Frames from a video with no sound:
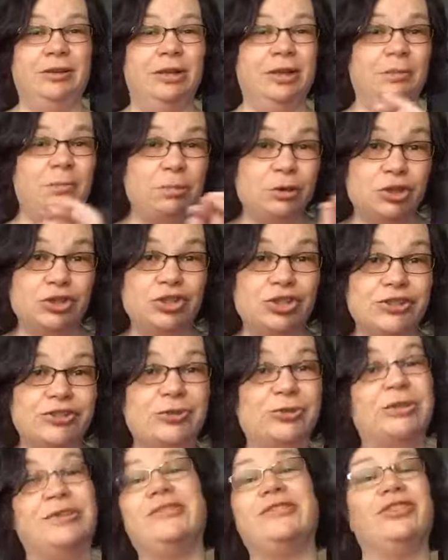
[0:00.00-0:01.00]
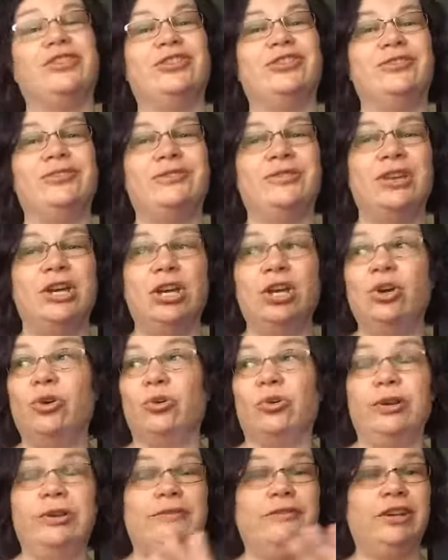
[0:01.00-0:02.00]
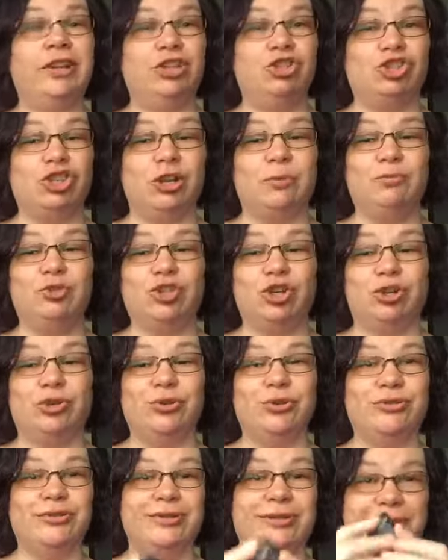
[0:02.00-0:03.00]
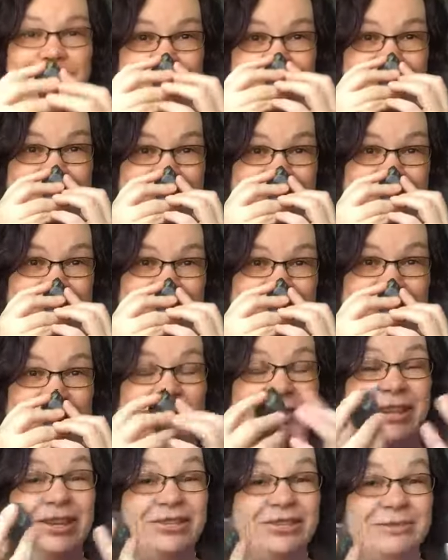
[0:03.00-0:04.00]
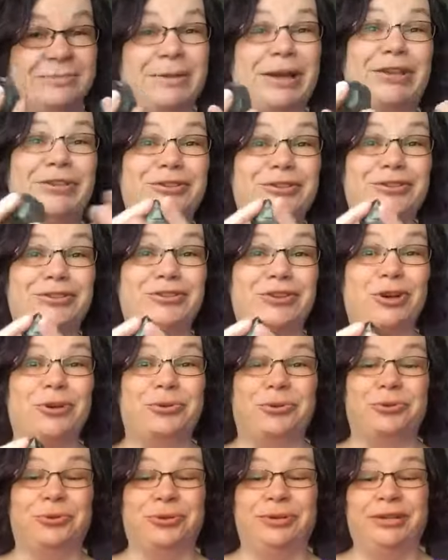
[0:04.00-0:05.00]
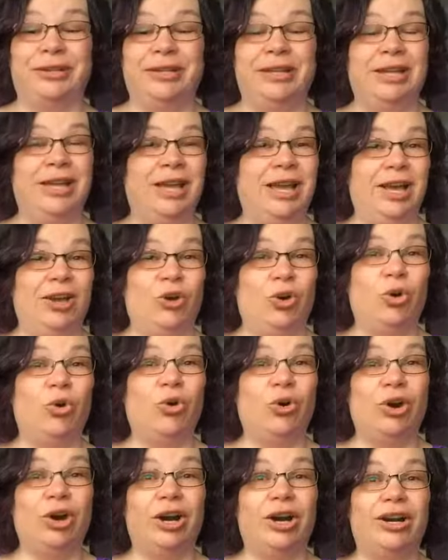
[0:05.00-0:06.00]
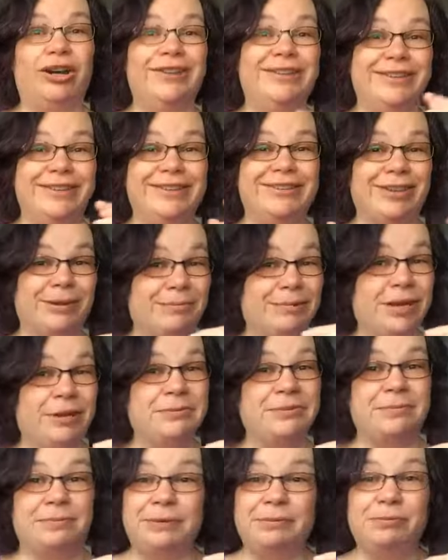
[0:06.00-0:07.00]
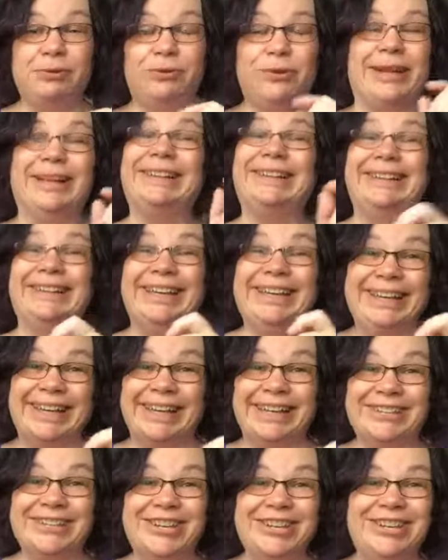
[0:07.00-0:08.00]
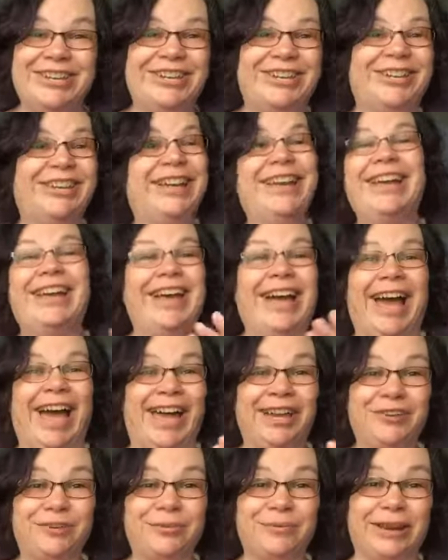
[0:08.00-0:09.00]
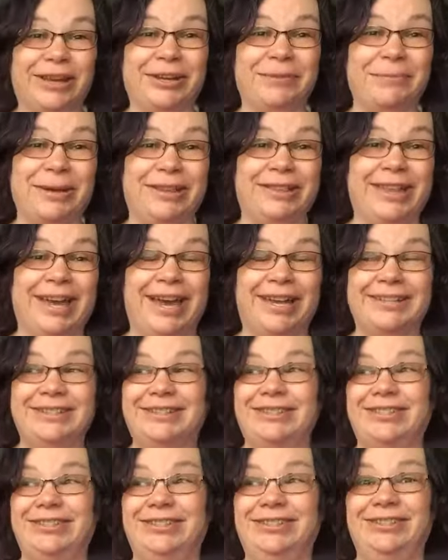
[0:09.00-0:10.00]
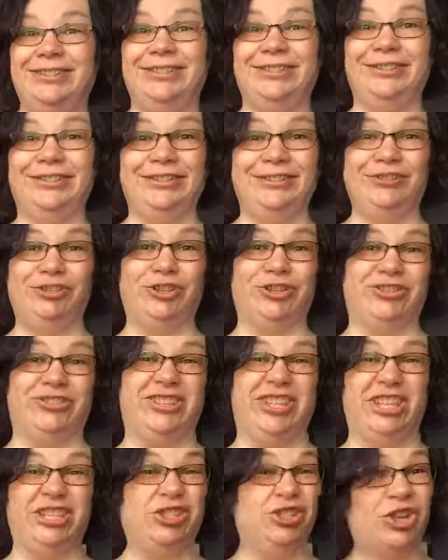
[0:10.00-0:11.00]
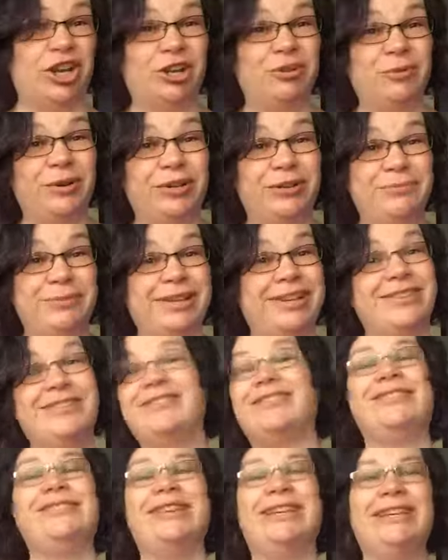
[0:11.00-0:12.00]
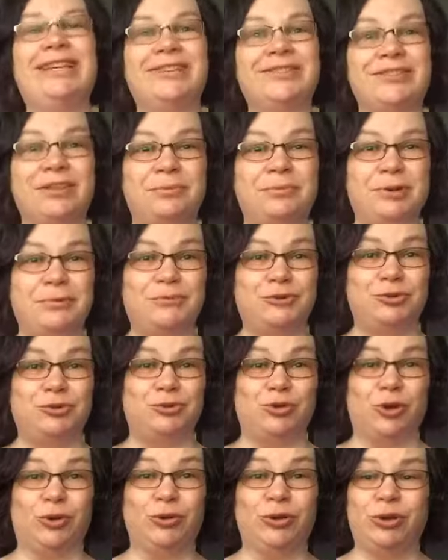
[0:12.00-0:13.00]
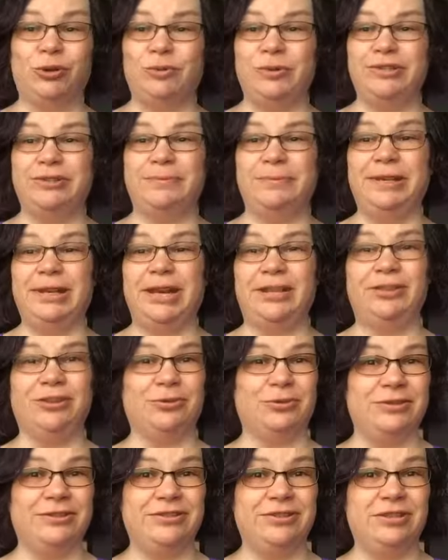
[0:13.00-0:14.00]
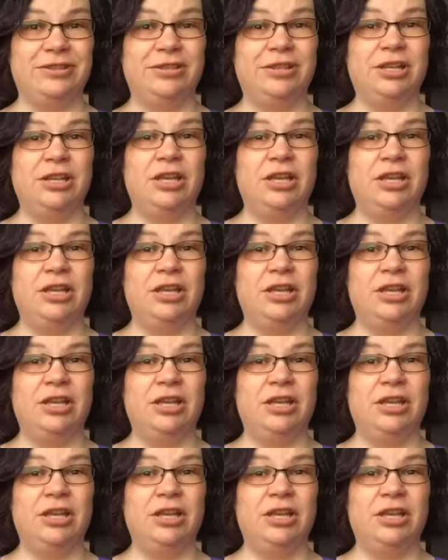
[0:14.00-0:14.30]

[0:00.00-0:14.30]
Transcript: purchase crystals or even at gem shows and they smell the stone. Or sometimes people want to lick it. I don't recommend that just in general because sometimes you don't know what's been on the crystal.